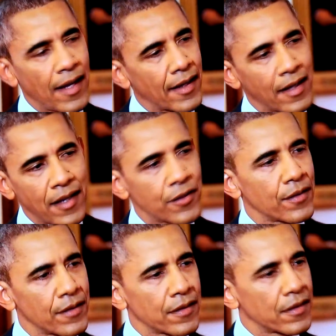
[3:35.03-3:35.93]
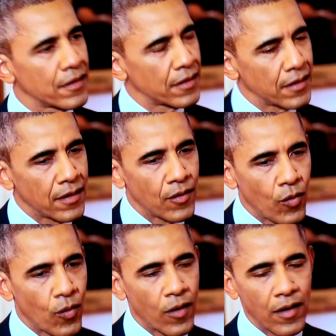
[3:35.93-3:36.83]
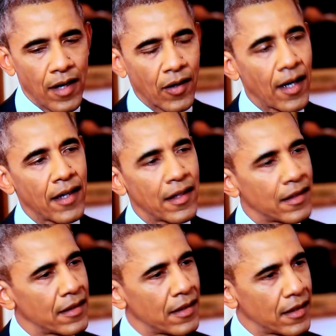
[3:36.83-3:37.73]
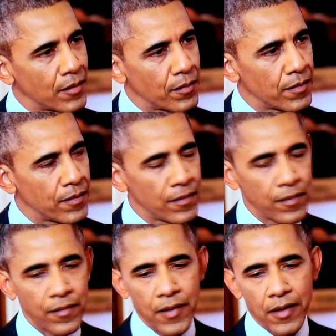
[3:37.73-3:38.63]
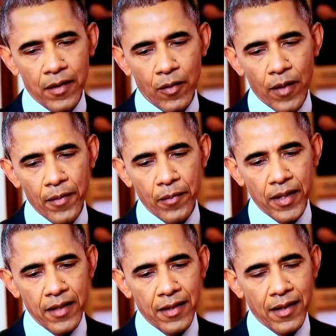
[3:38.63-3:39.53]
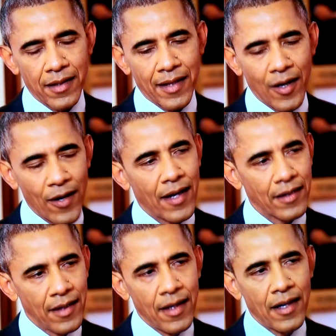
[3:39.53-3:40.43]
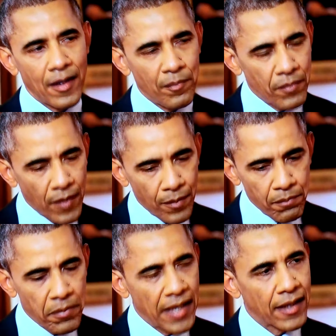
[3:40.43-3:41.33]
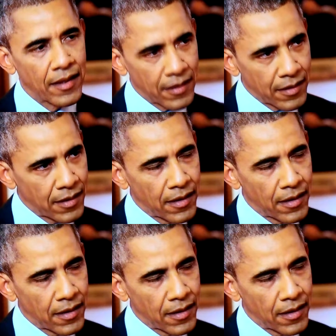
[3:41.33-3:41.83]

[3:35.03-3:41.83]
like an ISIL or an Al-Qaeda in the Arabian Peninsula to carry out a big